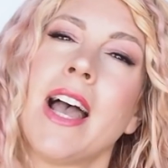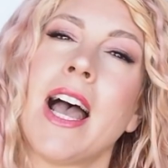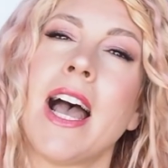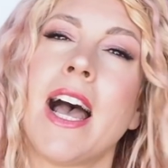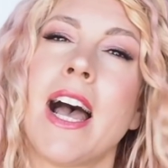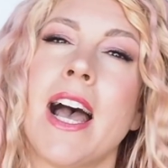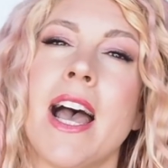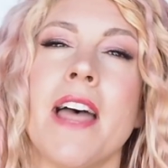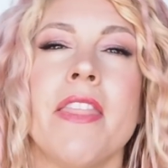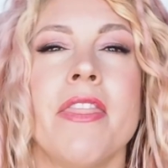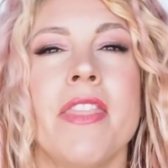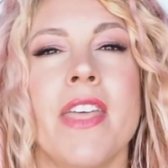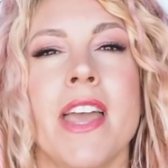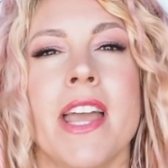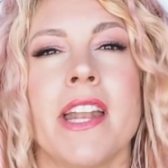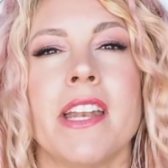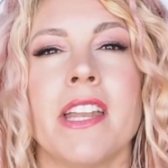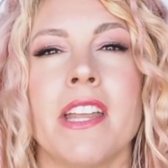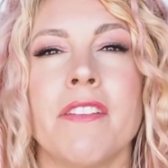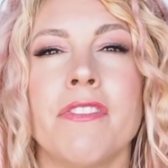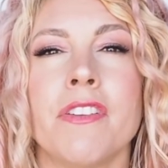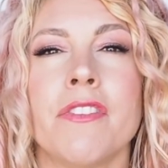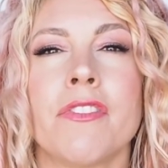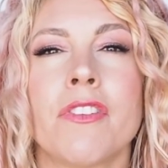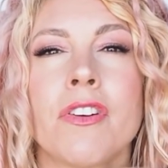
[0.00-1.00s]
And then
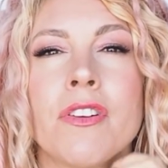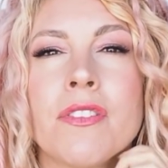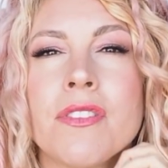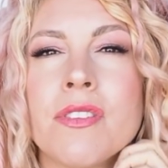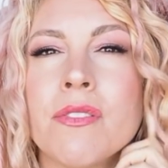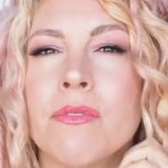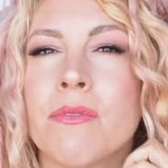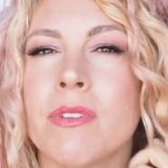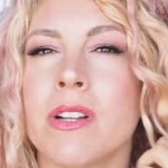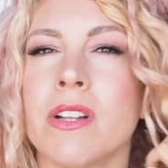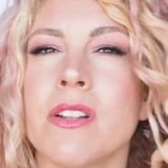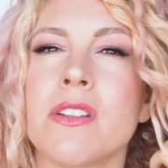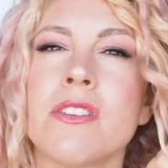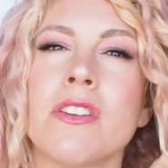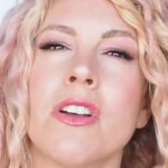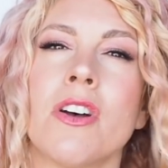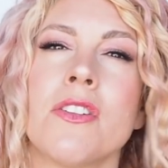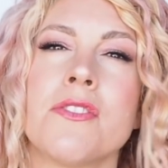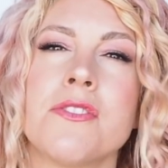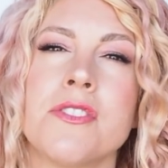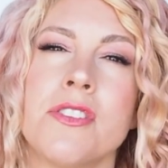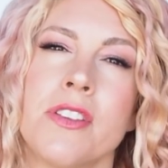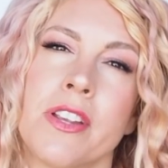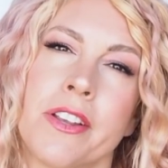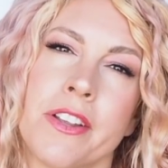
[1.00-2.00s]
if you've got some real
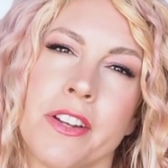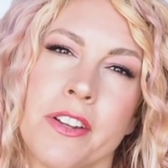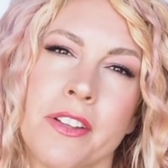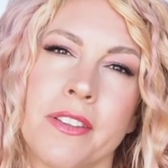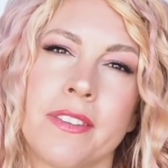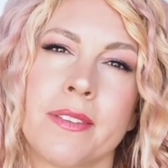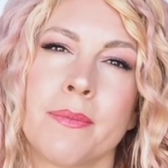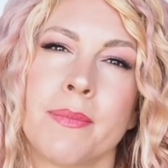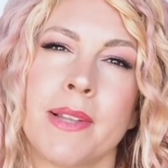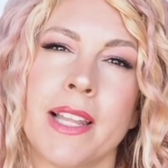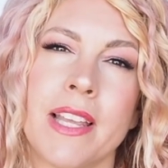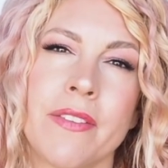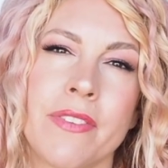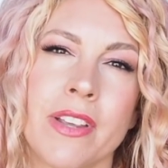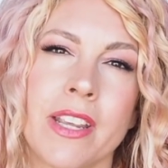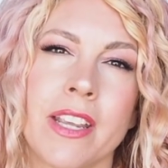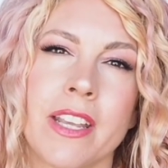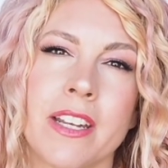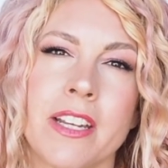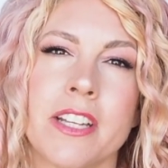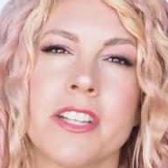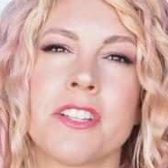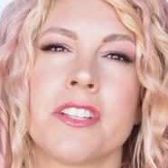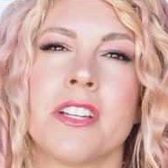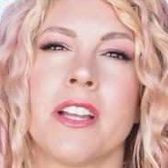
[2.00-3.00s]
knots, you can use some leave-in
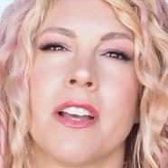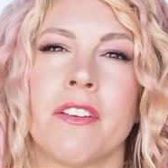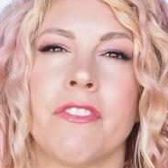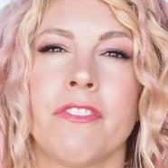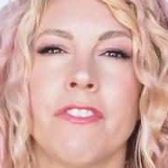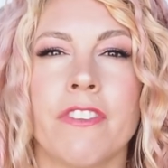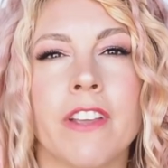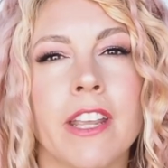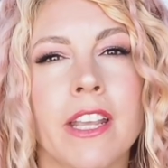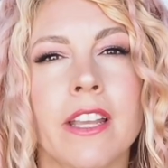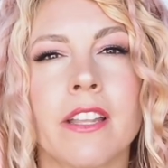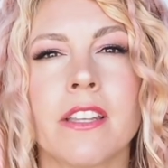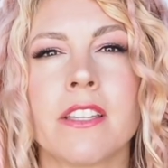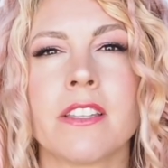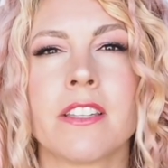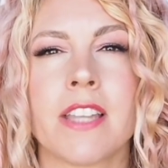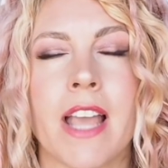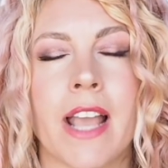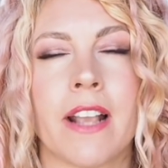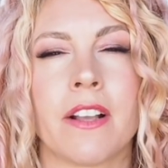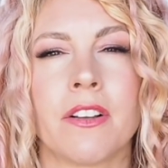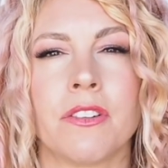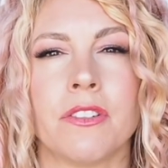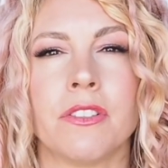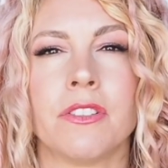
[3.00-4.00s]
conditioner, finger
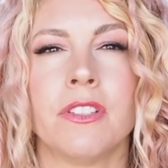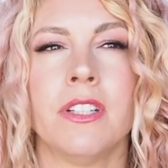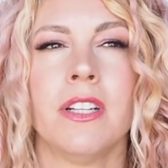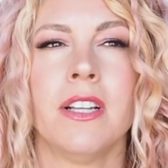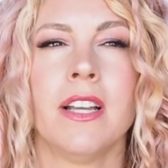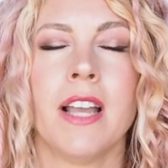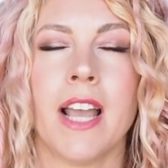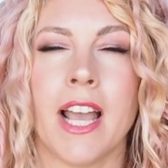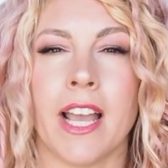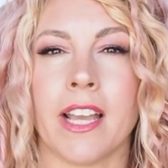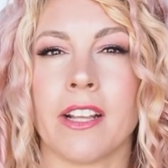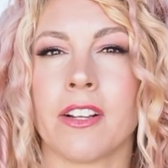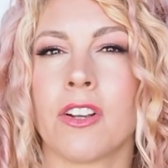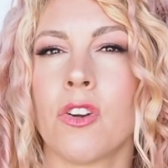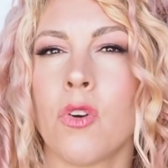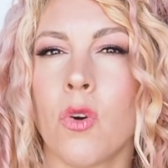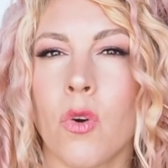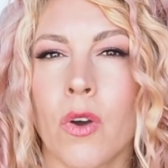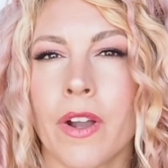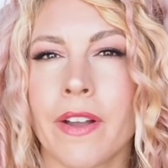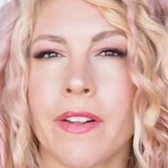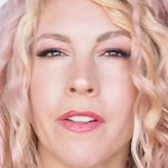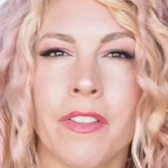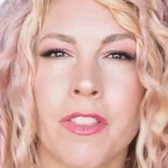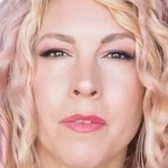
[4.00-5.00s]
detangle, and
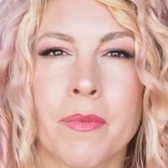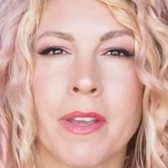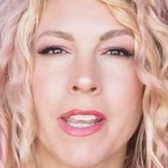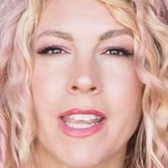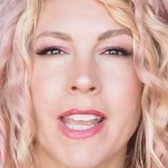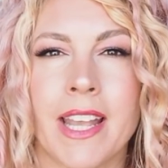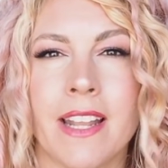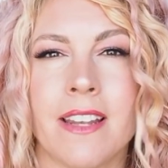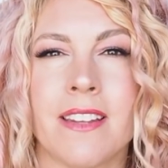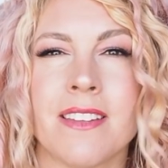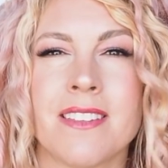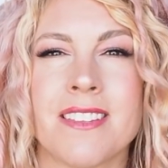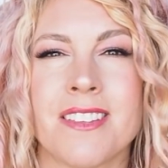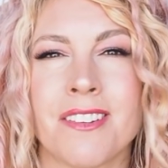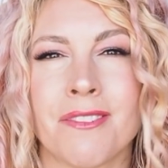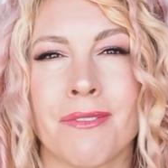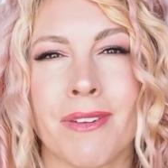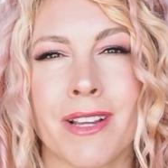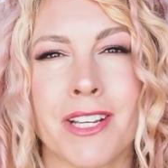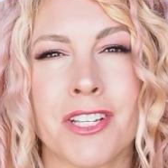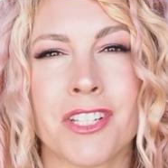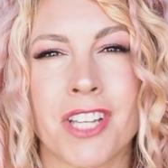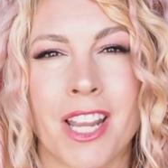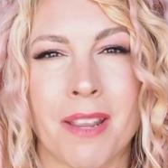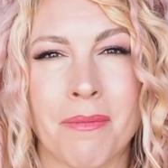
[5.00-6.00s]
coil them again to
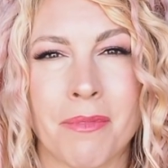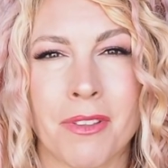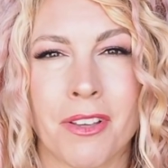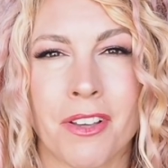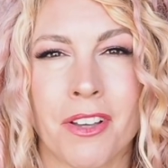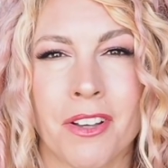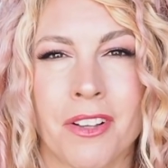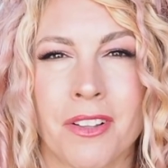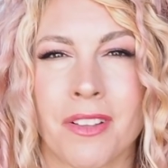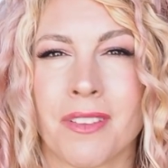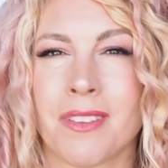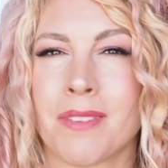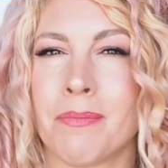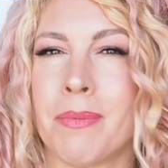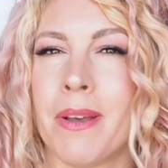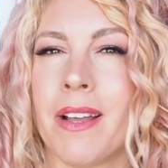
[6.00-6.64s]
reshape the curls.